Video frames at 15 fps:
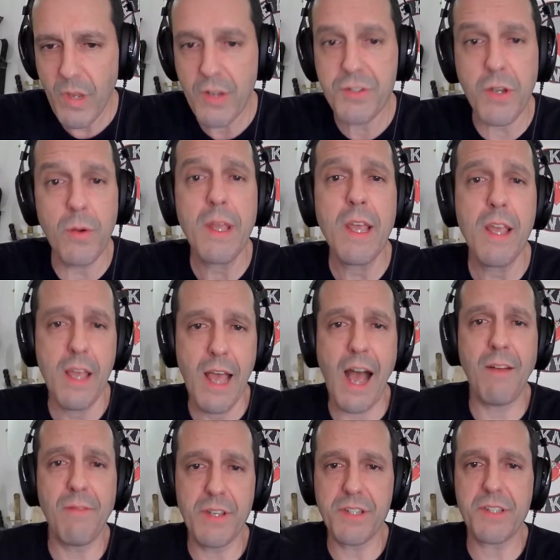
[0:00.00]
So
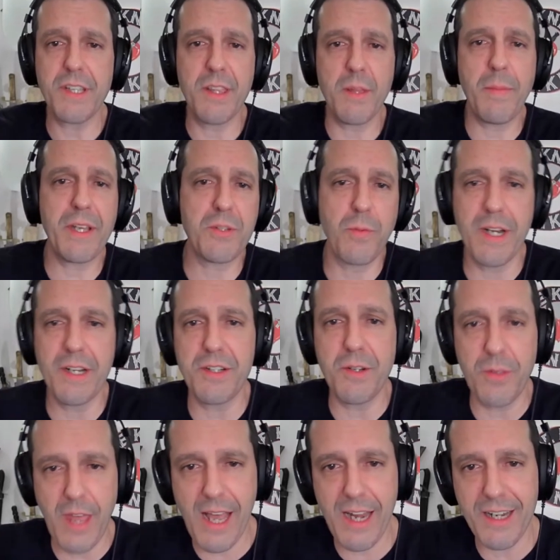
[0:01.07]
obviously, the best way to
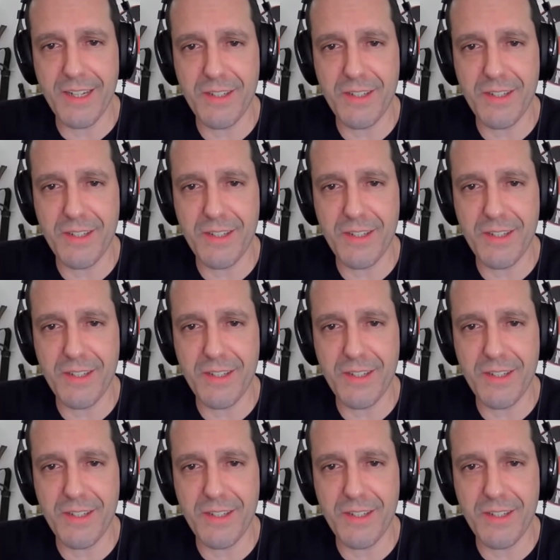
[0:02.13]
do that